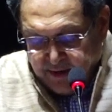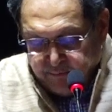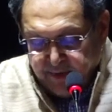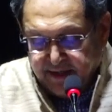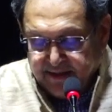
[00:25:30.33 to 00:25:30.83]

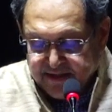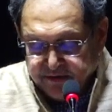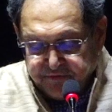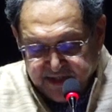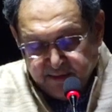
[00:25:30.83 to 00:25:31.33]
Man has
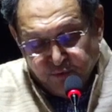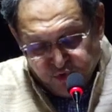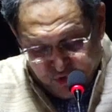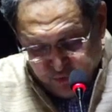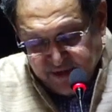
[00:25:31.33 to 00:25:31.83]
the freedom
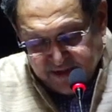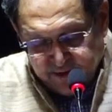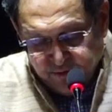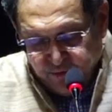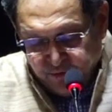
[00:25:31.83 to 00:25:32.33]
to choose a
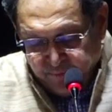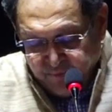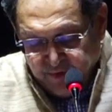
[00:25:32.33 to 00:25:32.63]
Sadguru.